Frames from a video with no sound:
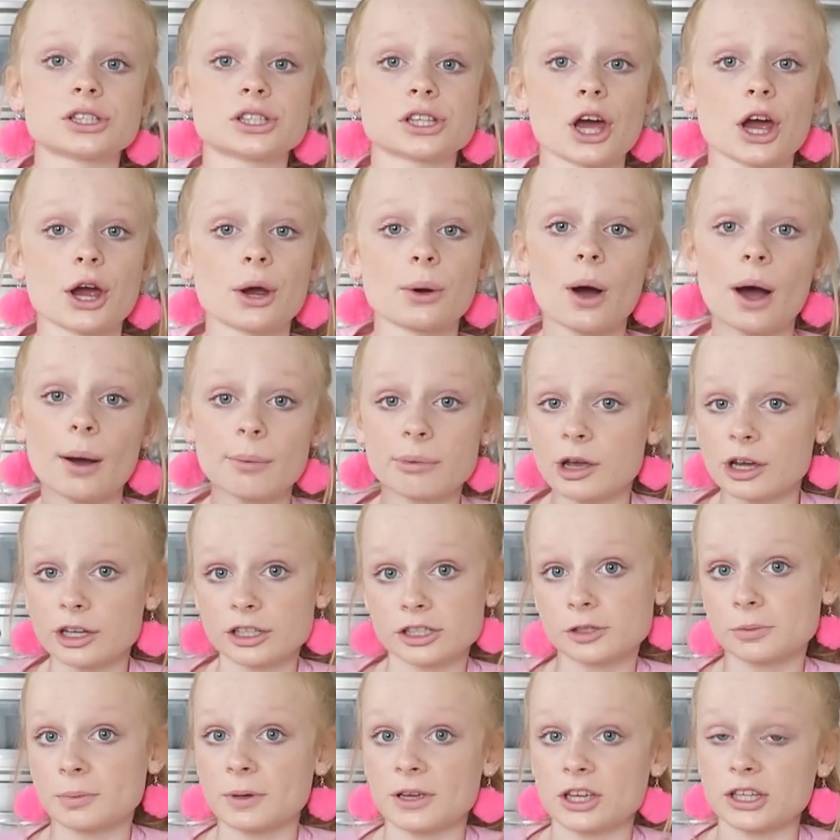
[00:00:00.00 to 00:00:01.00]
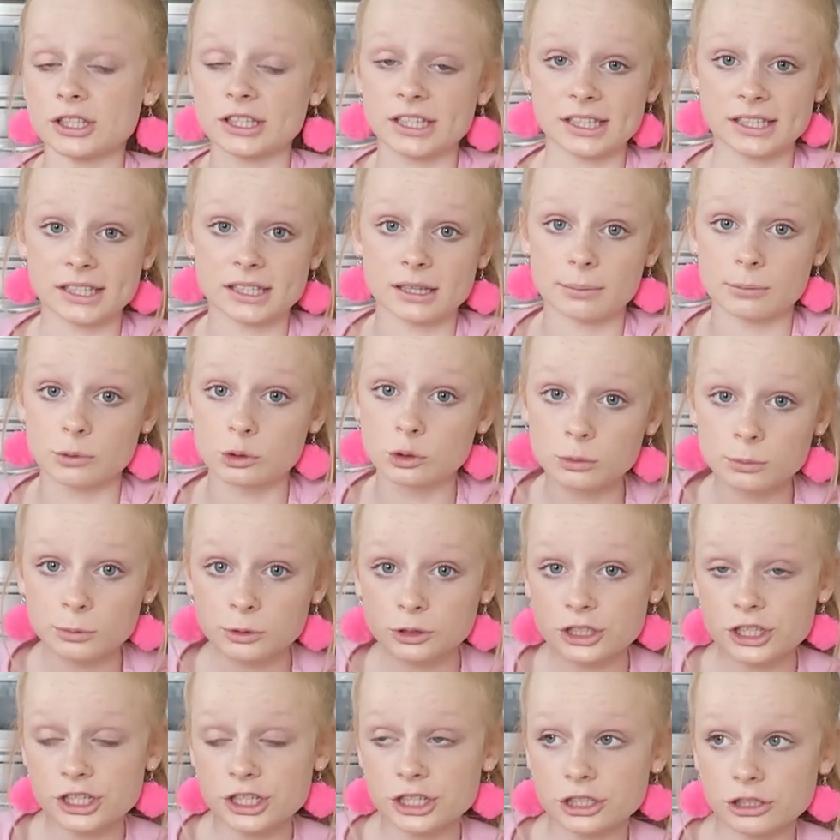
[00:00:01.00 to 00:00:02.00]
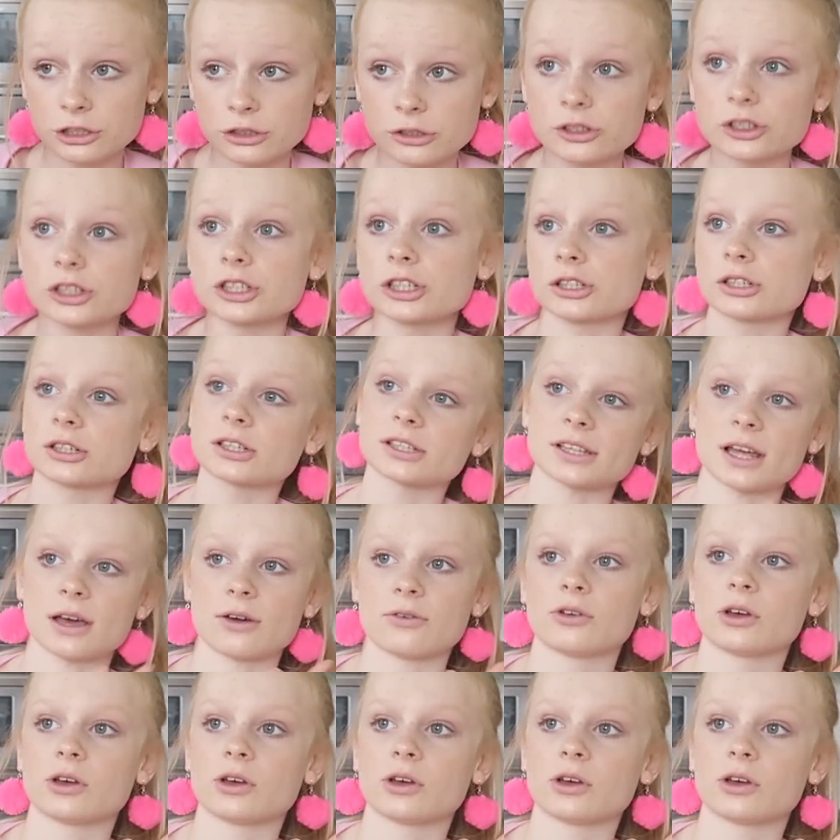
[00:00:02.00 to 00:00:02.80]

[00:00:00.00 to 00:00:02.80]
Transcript: So I'm going to be using some normal noodles just because I